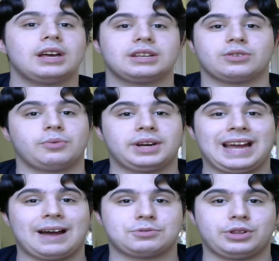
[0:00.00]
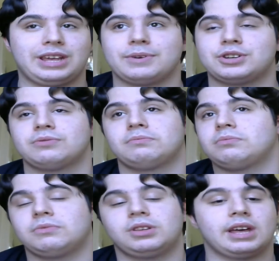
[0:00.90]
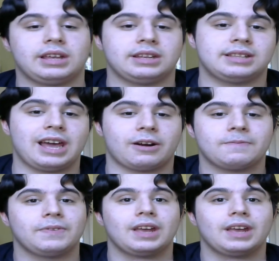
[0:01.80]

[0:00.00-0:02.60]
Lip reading: So when you capture the image, it's there.